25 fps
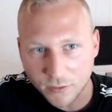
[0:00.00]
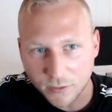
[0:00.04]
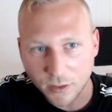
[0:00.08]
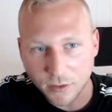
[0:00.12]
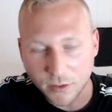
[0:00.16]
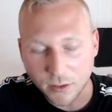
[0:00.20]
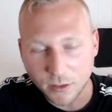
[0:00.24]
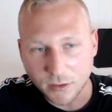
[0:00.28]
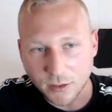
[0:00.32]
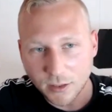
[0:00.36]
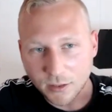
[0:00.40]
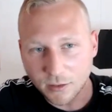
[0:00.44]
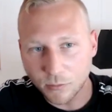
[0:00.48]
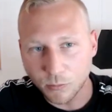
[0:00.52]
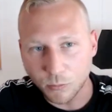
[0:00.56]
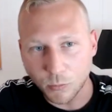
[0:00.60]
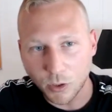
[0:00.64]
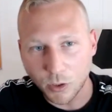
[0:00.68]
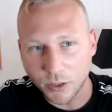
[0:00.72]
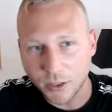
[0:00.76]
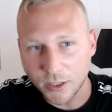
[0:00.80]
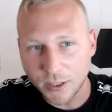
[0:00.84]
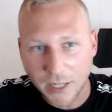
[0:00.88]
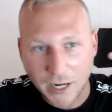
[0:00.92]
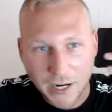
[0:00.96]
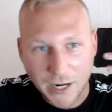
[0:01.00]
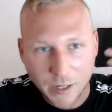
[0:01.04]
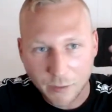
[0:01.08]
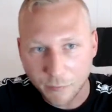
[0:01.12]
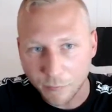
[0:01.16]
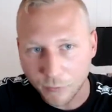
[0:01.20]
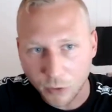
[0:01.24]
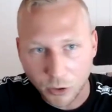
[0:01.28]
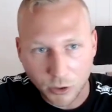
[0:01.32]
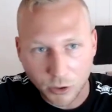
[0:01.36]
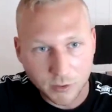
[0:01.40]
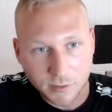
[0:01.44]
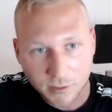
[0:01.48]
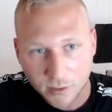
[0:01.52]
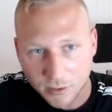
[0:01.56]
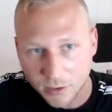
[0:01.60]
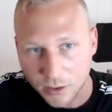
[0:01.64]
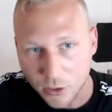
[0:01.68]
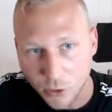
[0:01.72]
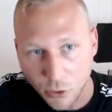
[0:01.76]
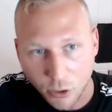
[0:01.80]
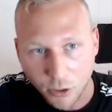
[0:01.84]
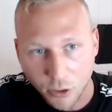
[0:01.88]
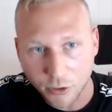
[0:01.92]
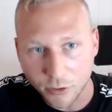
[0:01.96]
I think that's one that I have constantly
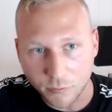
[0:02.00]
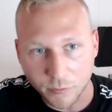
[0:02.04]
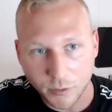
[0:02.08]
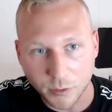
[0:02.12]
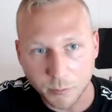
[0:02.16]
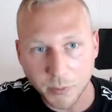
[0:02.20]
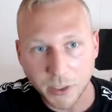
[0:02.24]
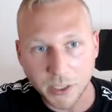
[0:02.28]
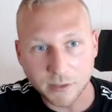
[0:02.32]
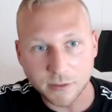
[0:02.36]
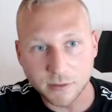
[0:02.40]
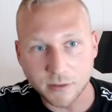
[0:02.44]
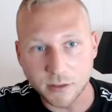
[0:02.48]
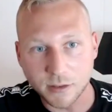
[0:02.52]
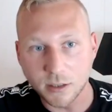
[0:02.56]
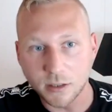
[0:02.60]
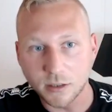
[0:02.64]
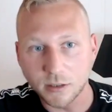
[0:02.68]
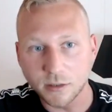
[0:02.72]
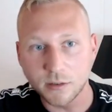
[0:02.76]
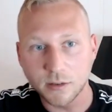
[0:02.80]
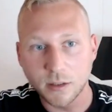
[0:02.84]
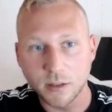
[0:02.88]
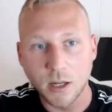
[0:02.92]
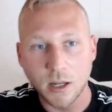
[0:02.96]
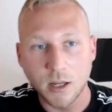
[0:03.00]
heard over the past years.